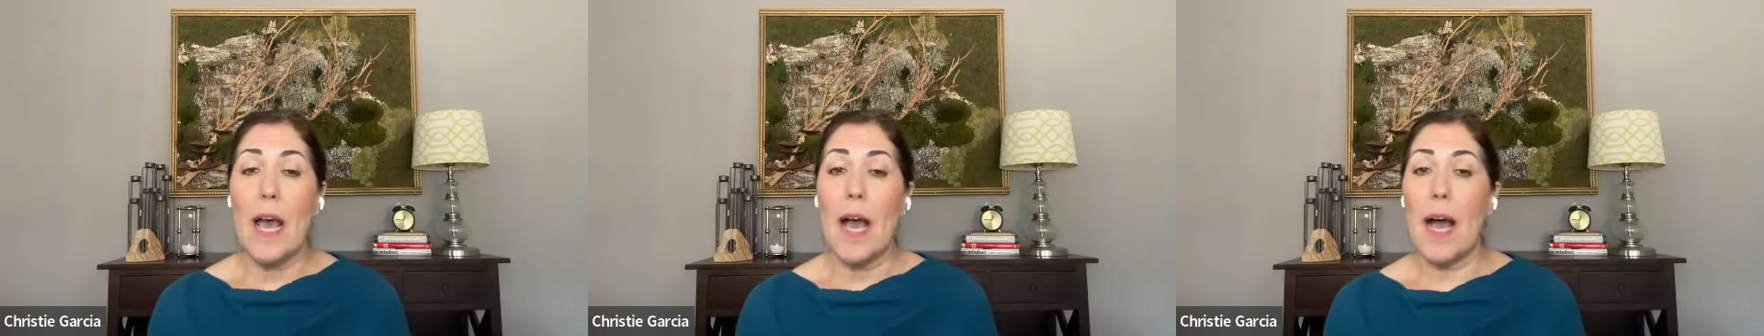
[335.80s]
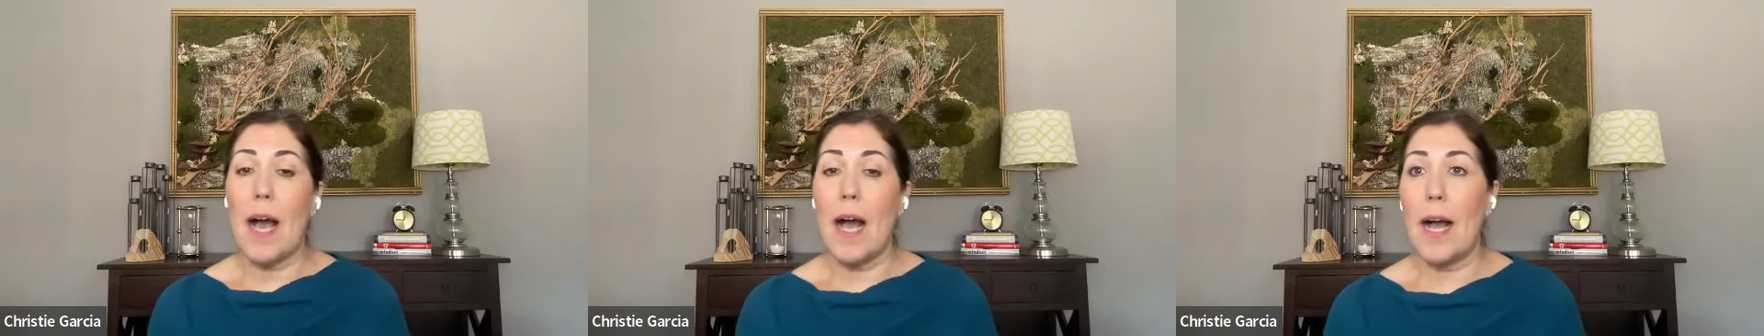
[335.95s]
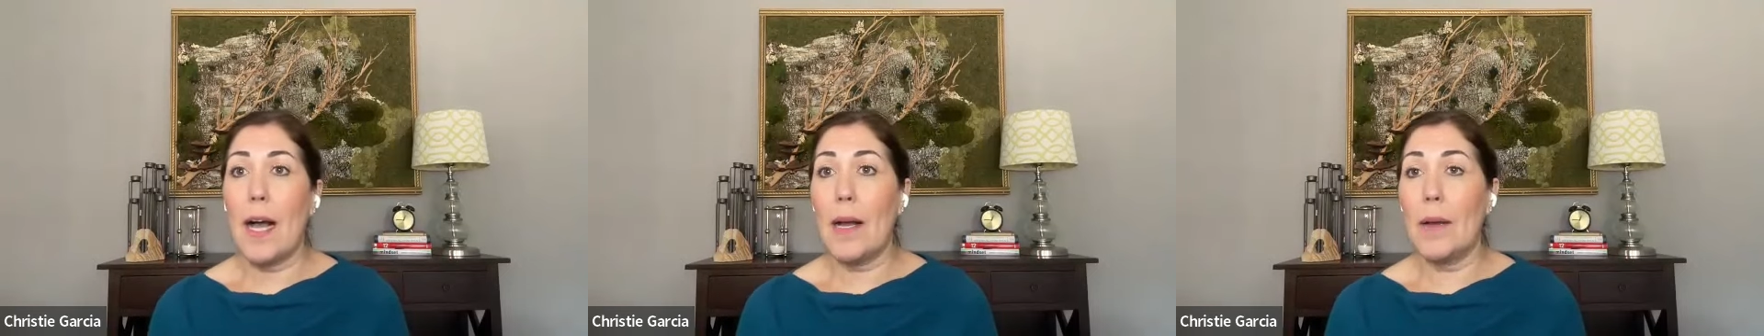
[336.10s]

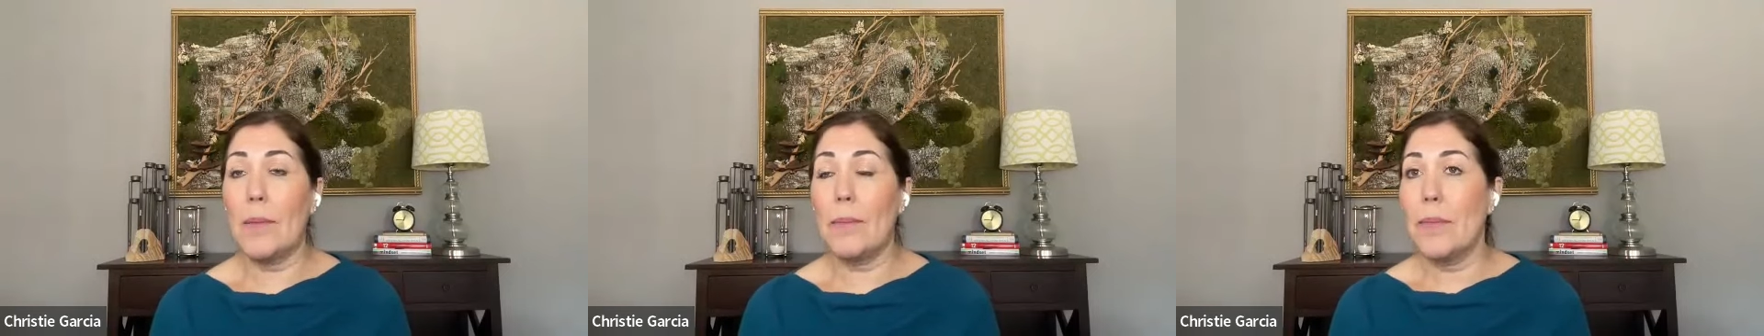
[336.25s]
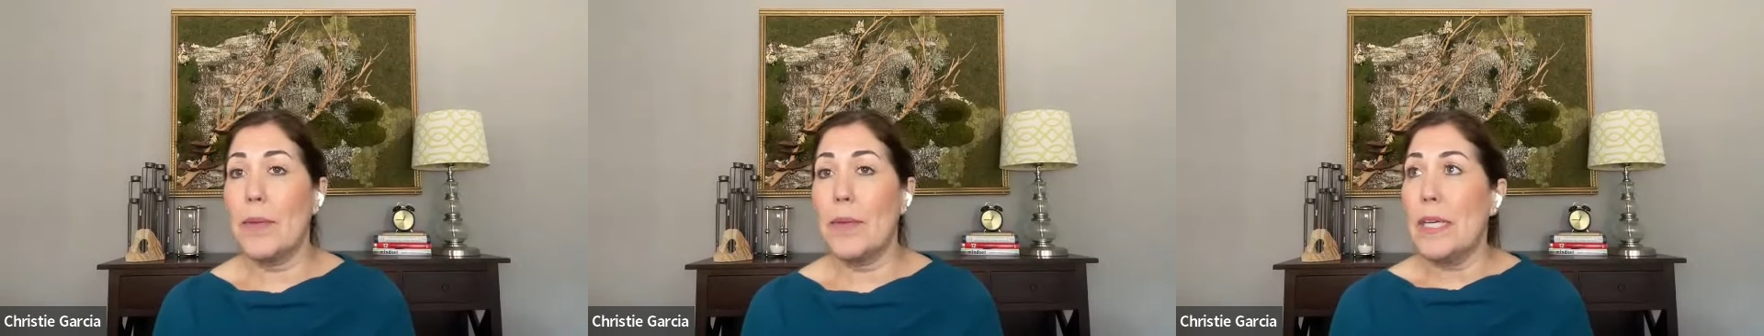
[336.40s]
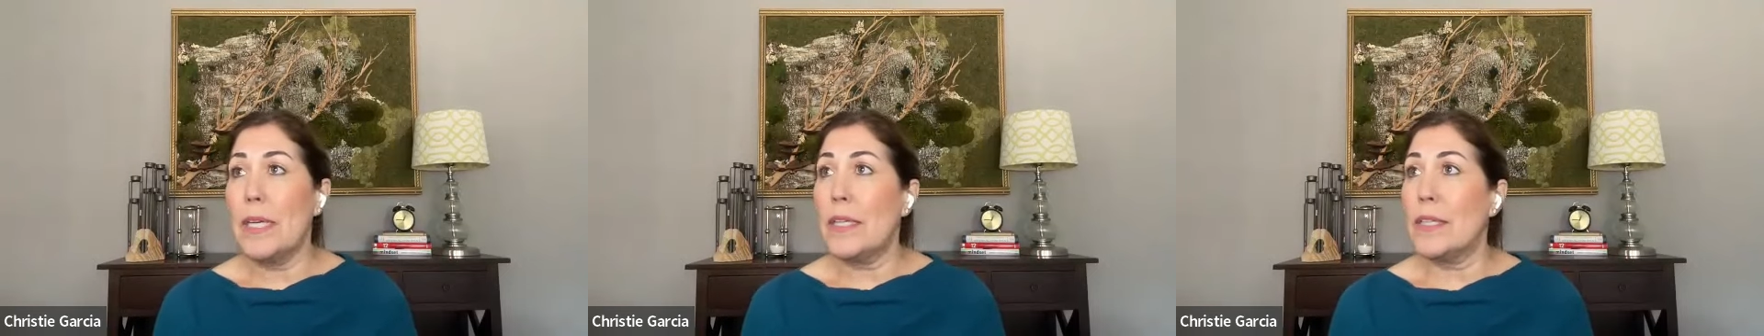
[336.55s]

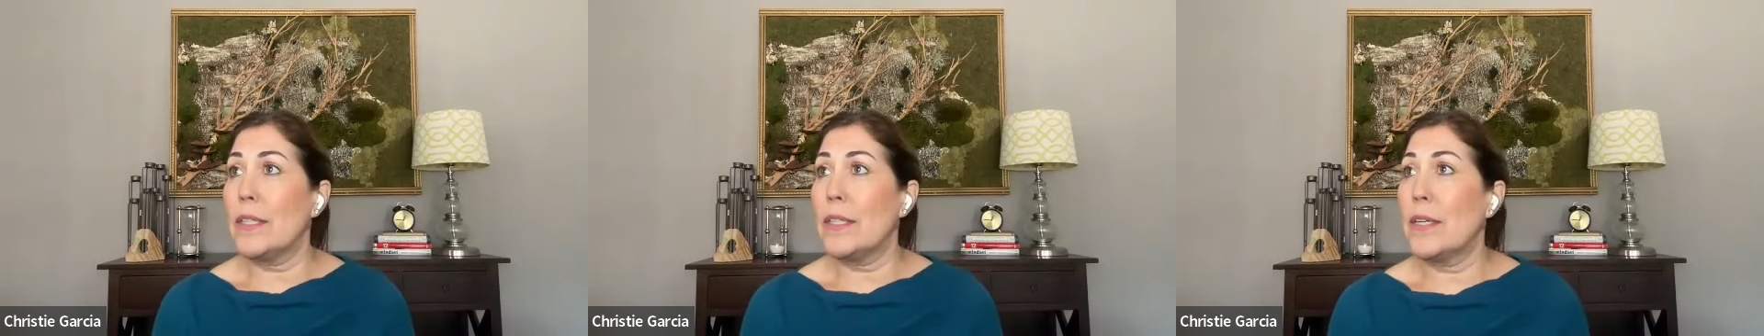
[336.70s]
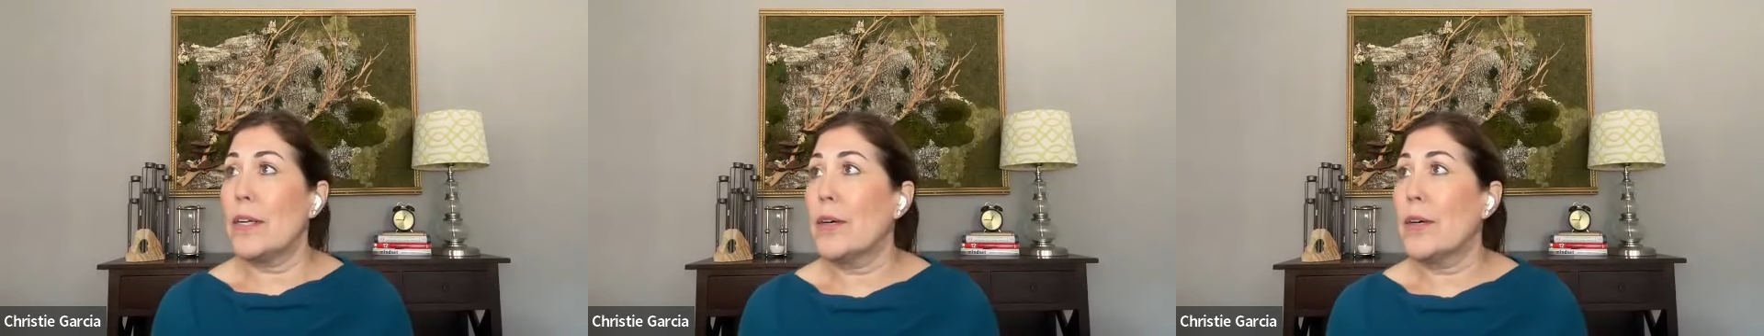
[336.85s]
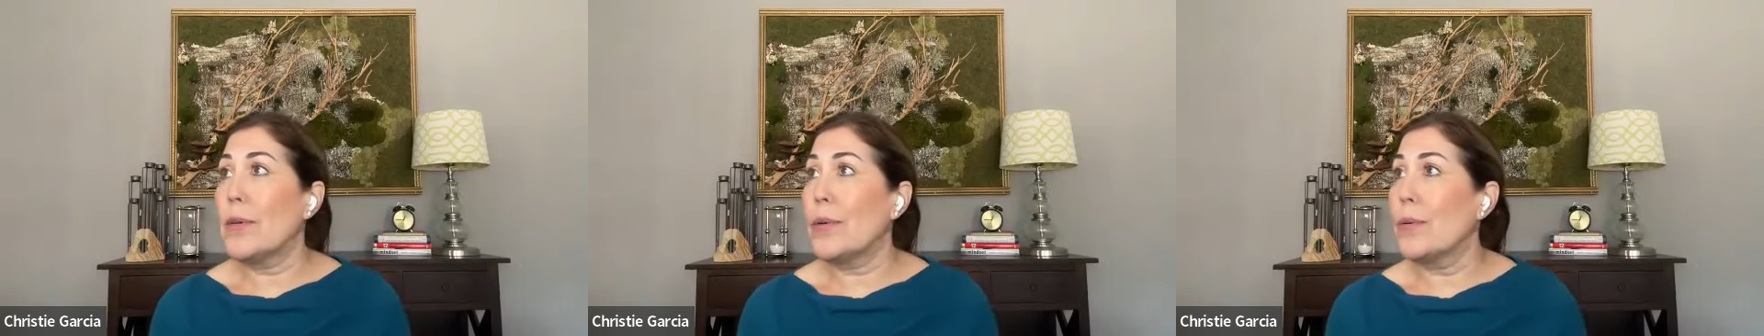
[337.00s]

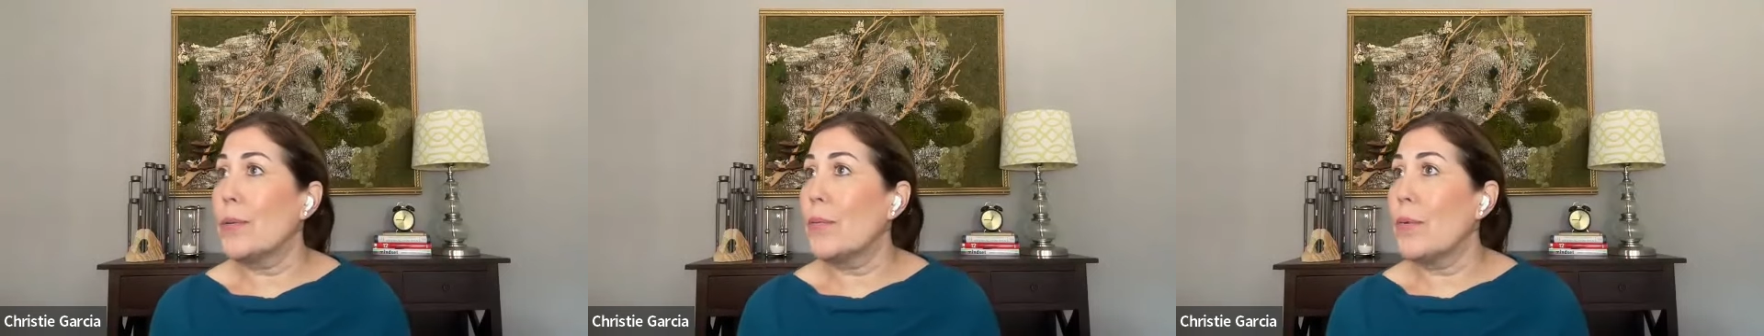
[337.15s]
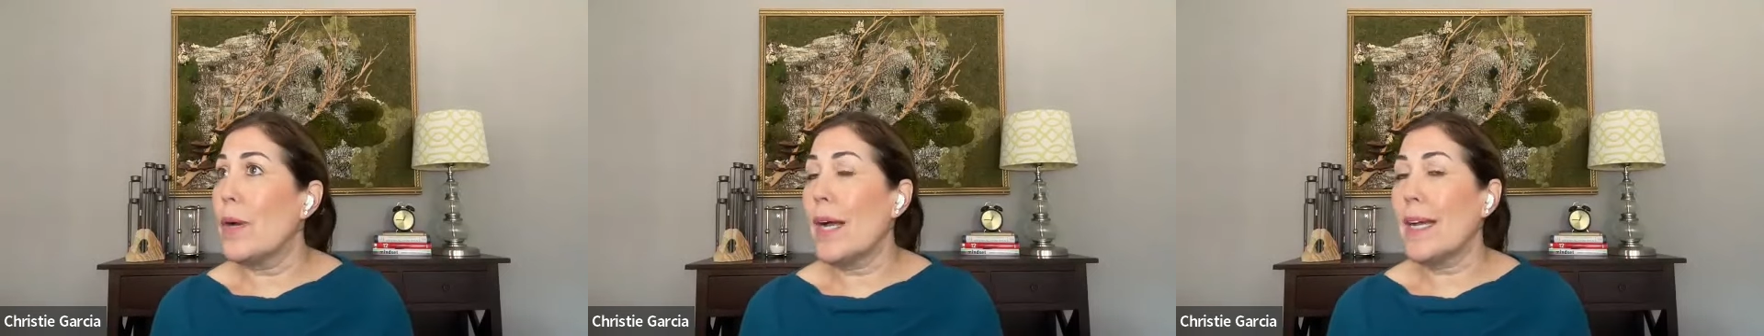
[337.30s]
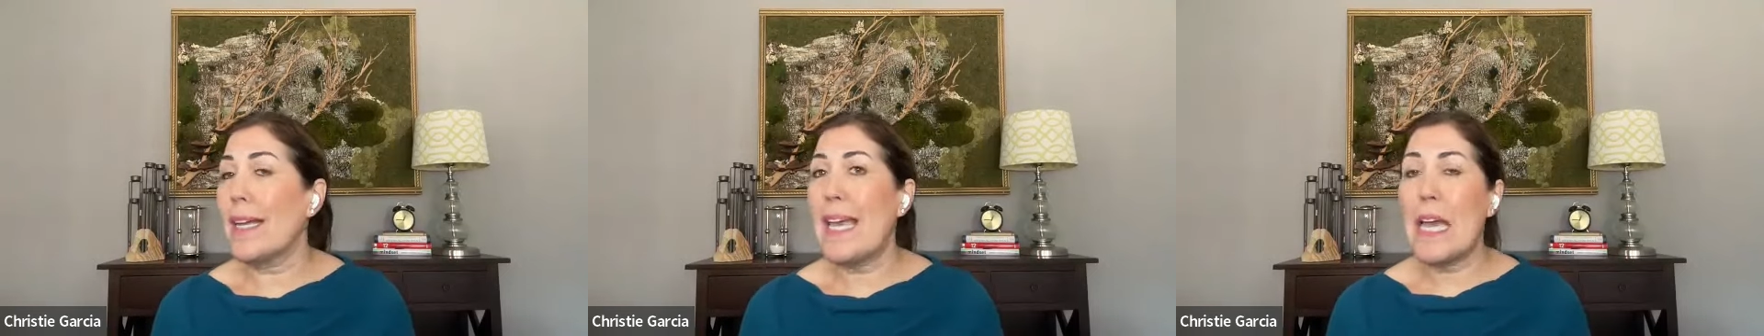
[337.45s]

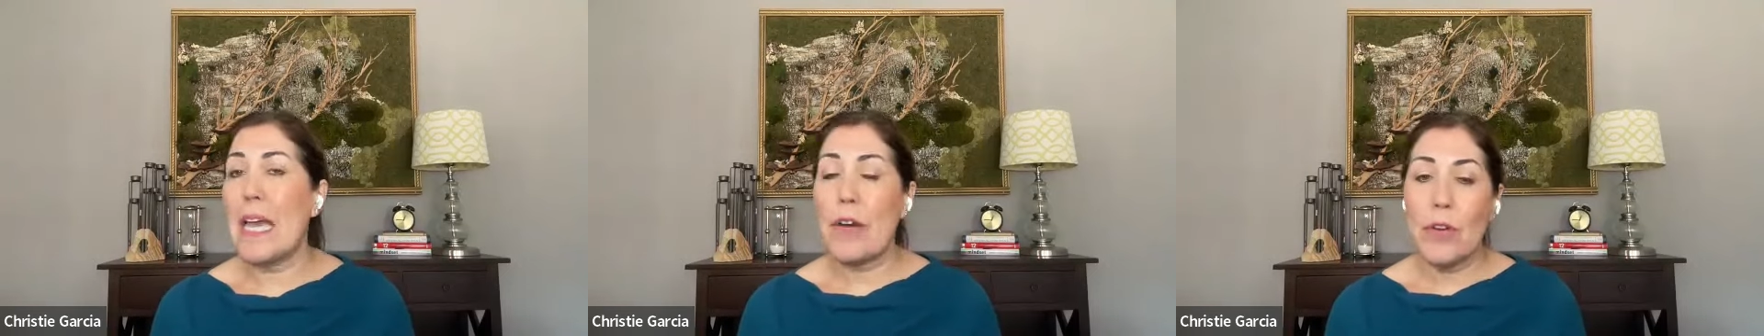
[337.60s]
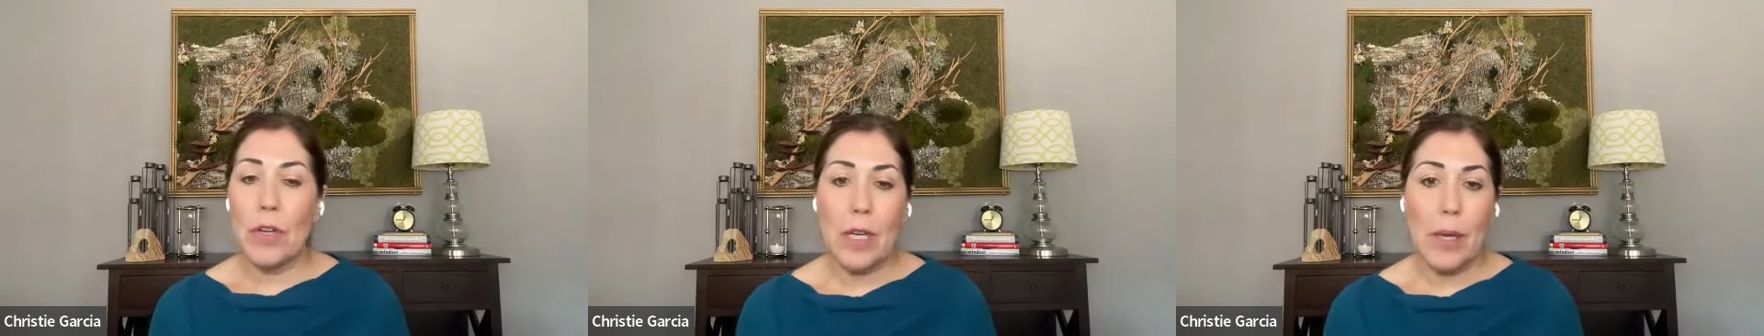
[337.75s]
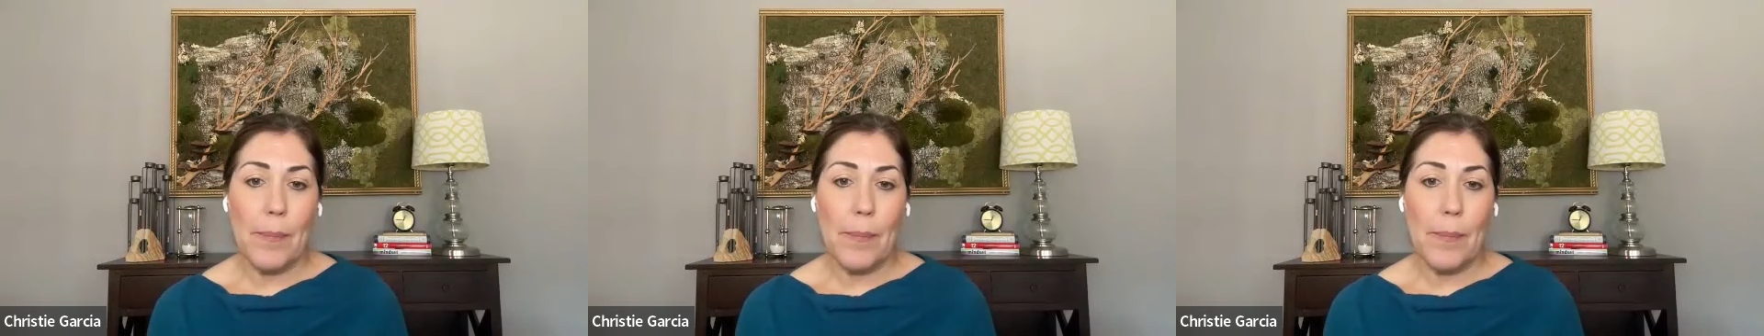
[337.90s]
caring